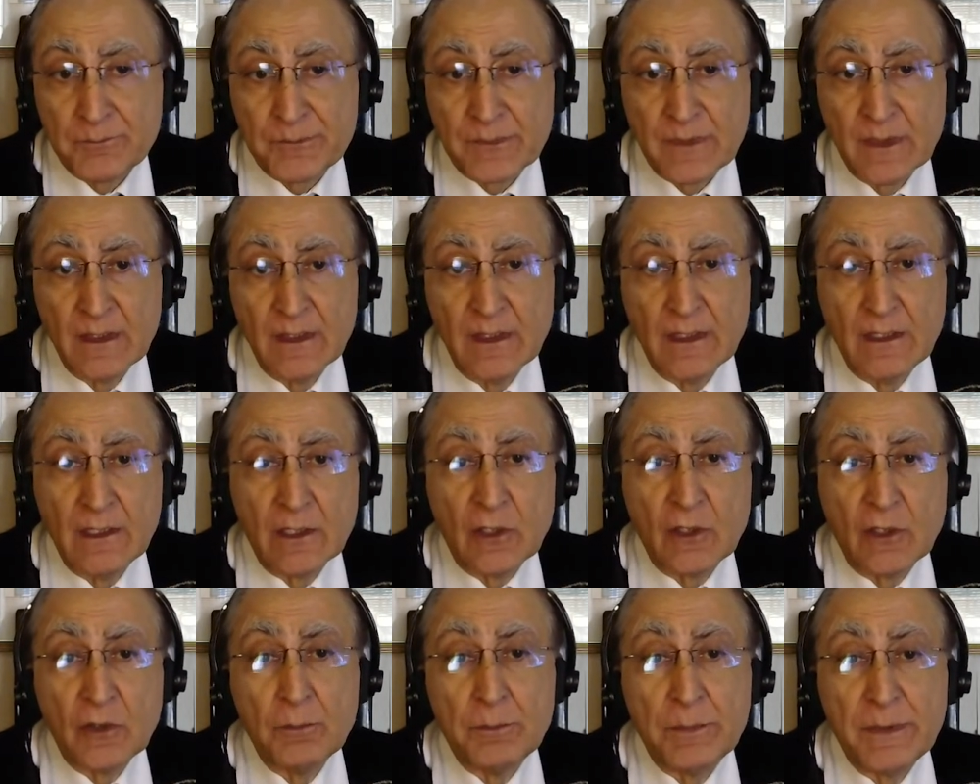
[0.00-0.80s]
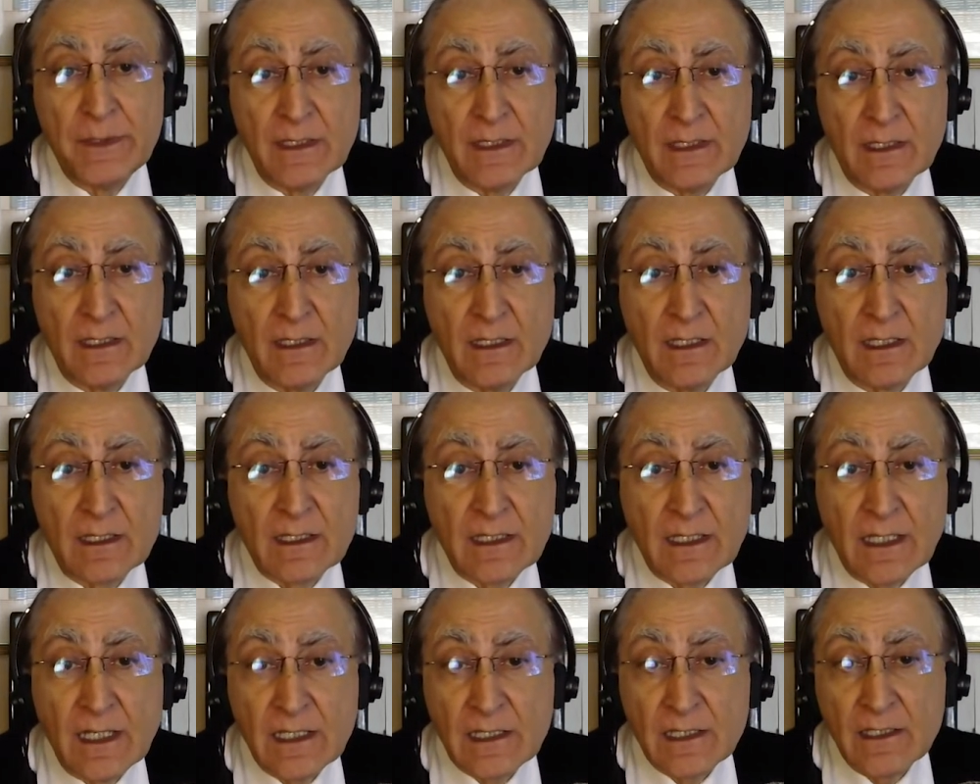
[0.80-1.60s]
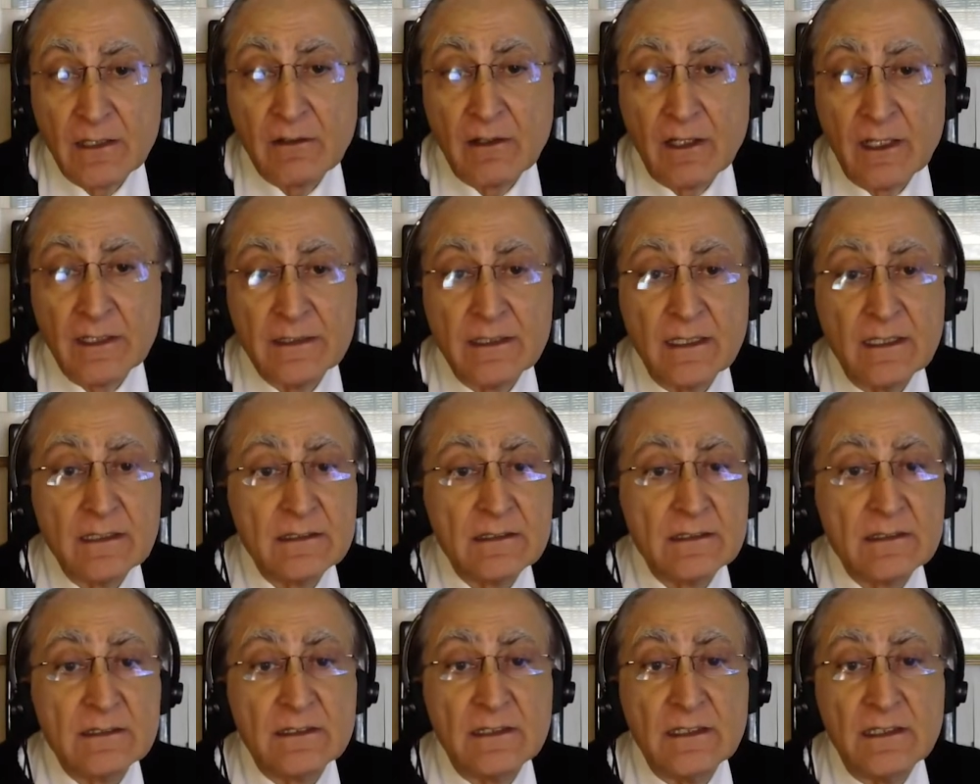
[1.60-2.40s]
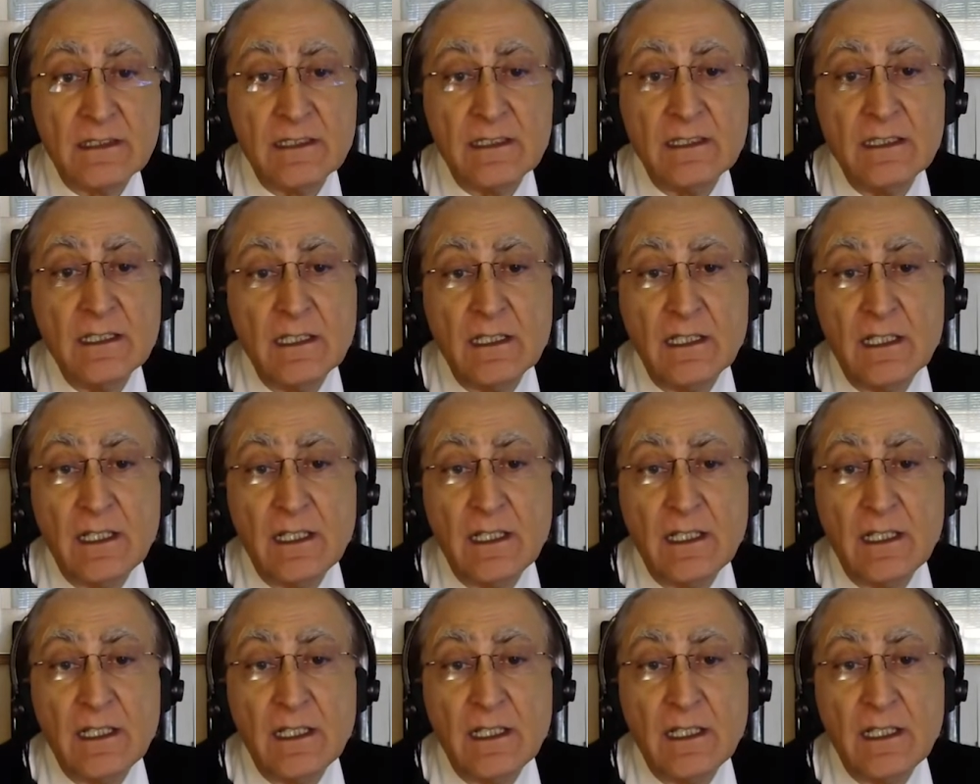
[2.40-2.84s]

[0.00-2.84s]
It could be a color identity,